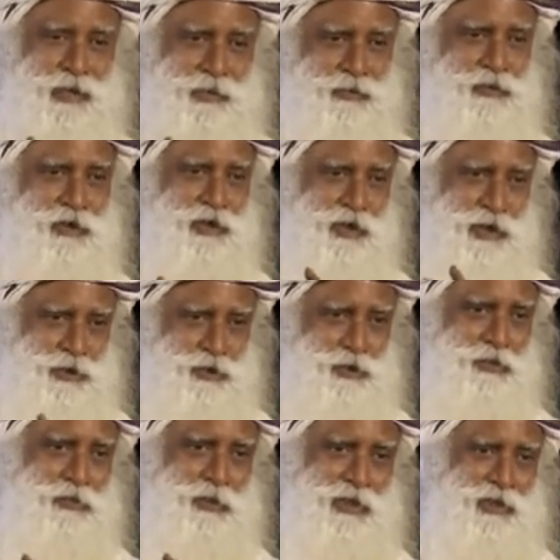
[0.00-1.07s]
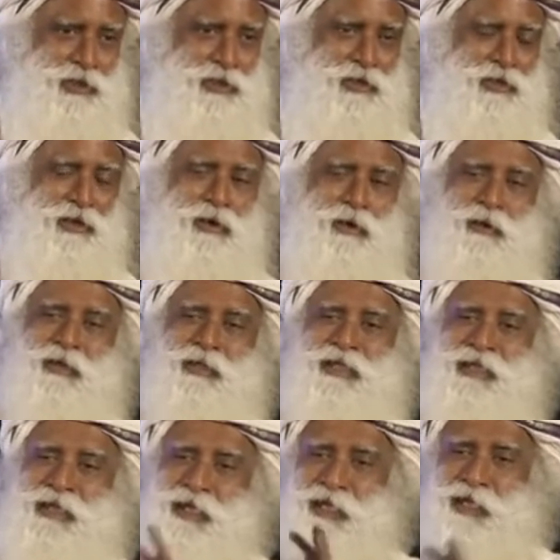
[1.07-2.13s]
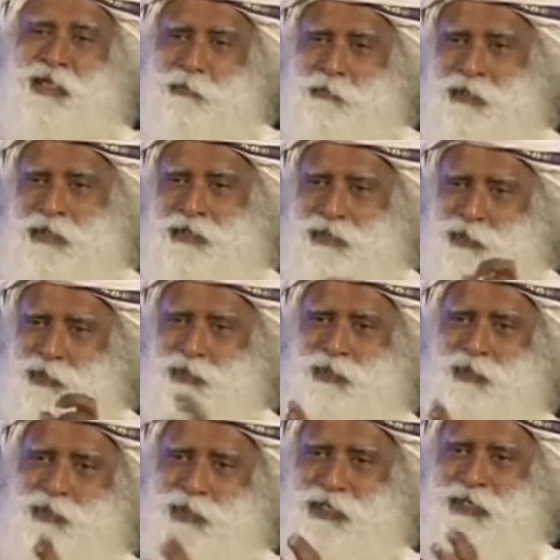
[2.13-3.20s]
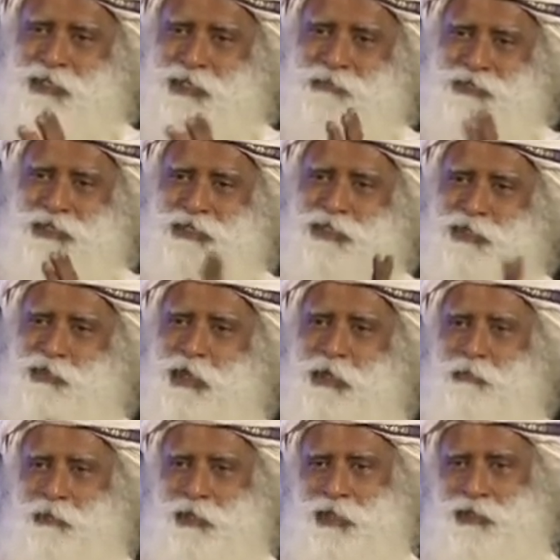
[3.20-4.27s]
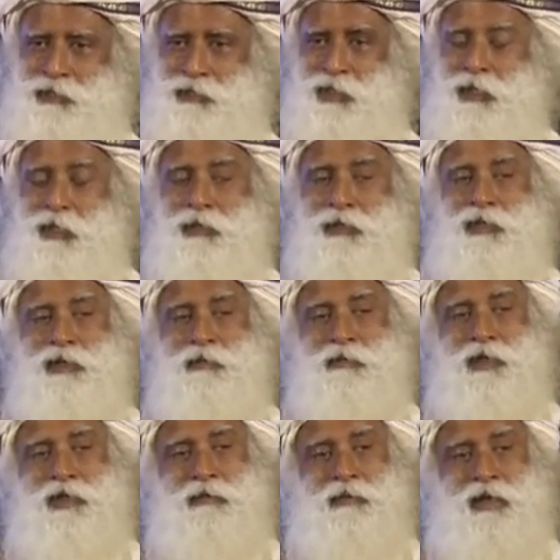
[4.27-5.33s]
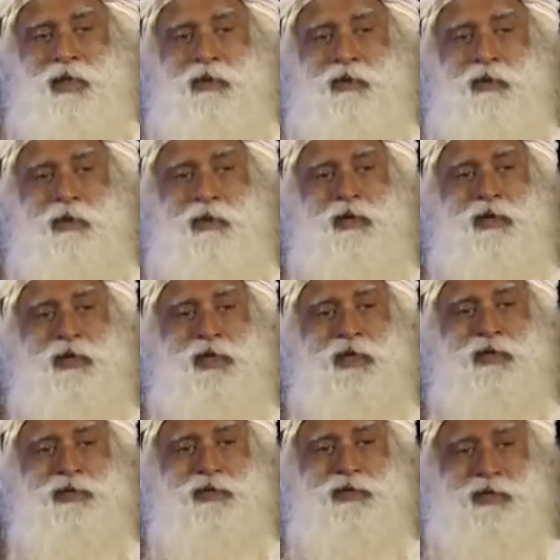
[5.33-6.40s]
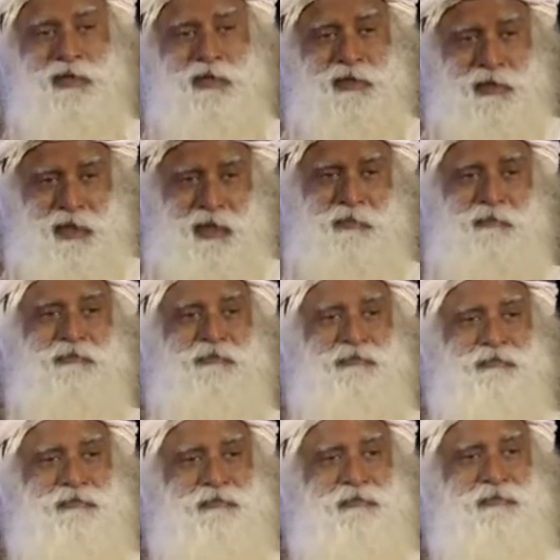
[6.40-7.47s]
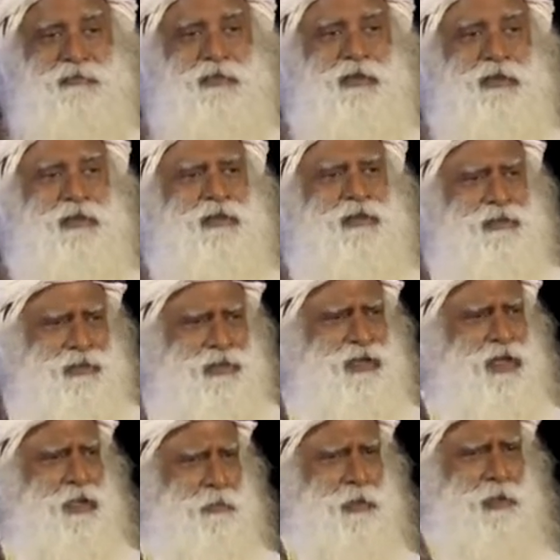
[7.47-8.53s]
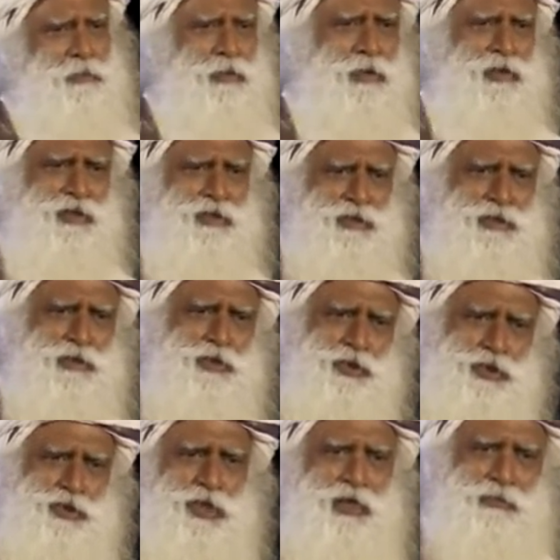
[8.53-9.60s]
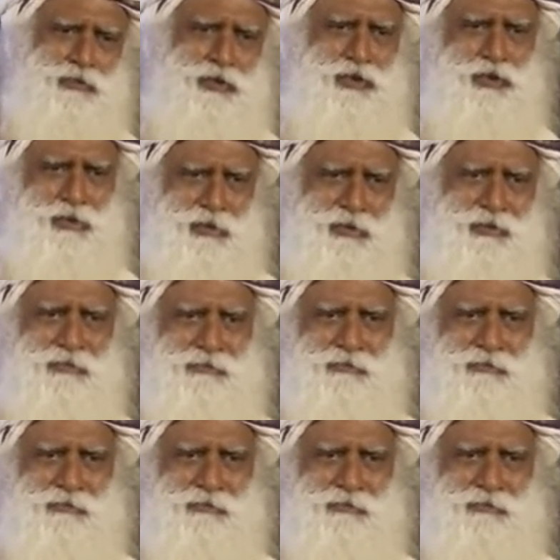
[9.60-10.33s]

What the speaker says: than what they should be, or they gang up and locate themselves in one place, they become like organized crime. There are pickpockets in Kochi, I'm sure.